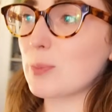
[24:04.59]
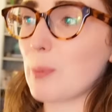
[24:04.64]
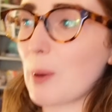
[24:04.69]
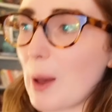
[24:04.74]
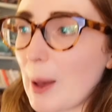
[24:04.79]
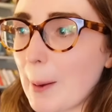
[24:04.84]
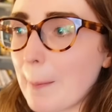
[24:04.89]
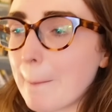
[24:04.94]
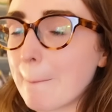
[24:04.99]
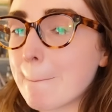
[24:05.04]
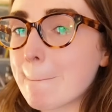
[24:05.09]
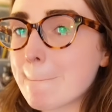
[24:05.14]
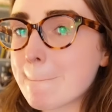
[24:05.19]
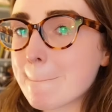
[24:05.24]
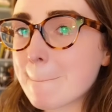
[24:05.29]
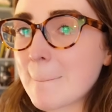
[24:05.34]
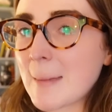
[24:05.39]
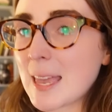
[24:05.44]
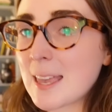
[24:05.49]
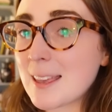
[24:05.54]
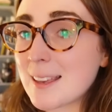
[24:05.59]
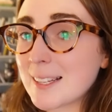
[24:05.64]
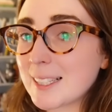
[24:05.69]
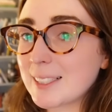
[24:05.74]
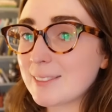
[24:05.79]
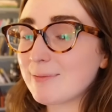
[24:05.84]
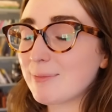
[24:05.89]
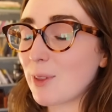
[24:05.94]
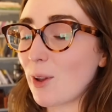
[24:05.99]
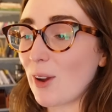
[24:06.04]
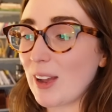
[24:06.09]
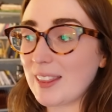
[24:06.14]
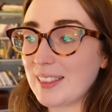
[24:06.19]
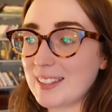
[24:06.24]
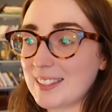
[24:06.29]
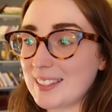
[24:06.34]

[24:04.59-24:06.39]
but not in the